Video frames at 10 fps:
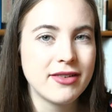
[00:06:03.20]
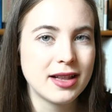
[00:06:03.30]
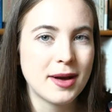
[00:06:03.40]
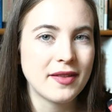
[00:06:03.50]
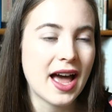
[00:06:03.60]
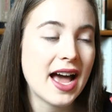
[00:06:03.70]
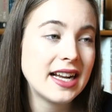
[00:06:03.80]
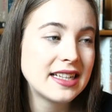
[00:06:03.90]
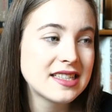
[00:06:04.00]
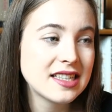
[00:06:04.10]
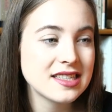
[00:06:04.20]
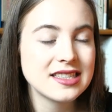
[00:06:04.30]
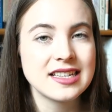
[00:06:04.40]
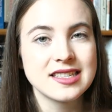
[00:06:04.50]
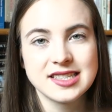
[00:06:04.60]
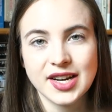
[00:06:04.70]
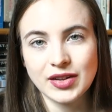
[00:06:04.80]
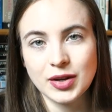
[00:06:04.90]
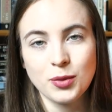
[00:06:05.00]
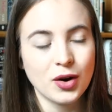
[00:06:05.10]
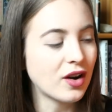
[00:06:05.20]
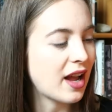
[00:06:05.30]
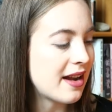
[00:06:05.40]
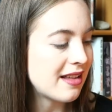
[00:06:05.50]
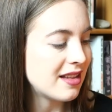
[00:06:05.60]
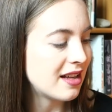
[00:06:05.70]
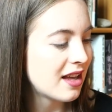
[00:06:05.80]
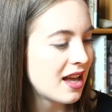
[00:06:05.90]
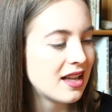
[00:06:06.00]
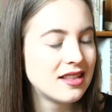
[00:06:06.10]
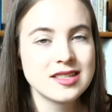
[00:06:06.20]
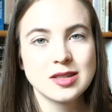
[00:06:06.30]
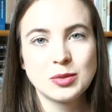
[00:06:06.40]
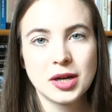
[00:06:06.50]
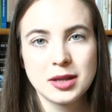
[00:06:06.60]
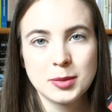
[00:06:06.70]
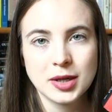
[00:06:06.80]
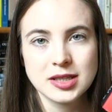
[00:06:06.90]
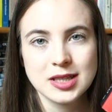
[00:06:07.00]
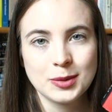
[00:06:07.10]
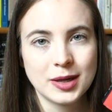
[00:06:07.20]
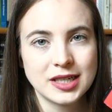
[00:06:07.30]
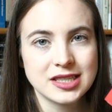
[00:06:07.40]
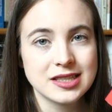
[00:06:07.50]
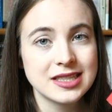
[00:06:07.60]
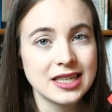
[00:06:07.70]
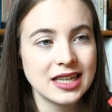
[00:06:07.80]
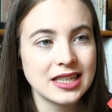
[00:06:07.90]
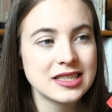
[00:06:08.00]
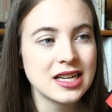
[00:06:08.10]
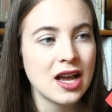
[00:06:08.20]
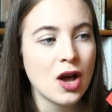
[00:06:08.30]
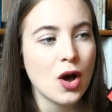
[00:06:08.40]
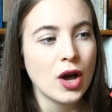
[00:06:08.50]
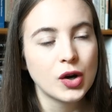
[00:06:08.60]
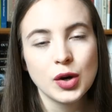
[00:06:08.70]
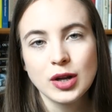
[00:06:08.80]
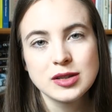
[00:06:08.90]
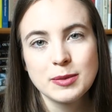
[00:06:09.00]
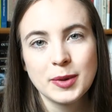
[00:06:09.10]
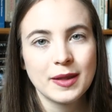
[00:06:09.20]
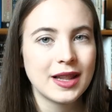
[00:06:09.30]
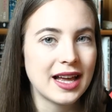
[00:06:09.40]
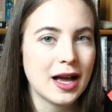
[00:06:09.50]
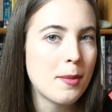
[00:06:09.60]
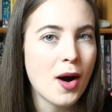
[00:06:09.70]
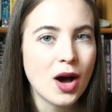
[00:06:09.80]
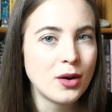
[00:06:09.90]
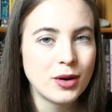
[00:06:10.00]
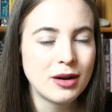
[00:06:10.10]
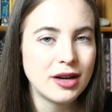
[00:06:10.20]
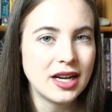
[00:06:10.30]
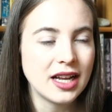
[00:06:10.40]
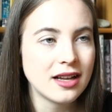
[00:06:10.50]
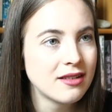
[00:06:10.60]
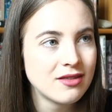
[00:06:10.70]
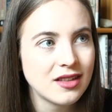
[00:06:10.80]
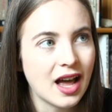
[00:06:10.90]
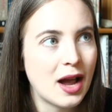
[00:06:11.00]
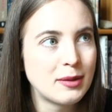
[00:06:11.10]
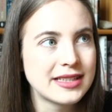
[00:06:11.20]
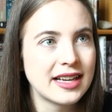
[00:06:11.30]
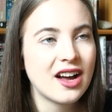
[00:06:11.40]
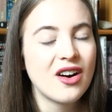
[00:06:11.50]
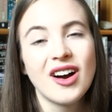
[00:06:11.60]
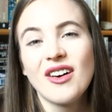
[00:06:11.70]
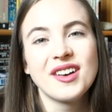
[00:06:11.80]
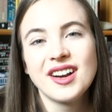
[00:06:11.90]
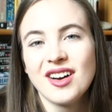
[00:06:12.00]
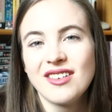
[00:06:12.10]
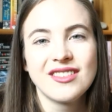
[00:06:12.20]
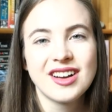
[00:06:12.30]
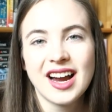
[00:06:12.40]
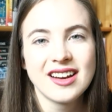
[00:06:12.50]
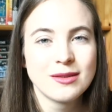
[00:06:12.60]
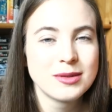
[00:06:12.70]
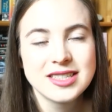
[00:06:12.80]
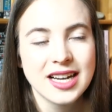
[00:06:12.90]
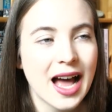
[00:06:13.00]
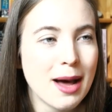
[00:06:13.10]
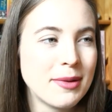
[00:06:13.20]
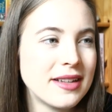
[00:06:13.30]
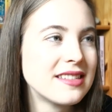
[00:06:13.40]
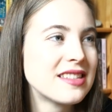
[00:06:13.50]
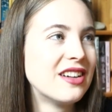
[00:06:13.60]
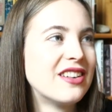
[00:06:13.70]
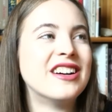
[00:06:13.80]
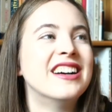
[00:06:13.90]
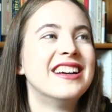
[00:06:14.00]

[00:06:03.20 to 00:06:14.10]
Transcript: I feel about that. It doesn't necessarily work, and I think this is one of the books where it just didn't. Could also be that, like, upon rereading, I was like, oh, I already know kind of what's gonna happen, so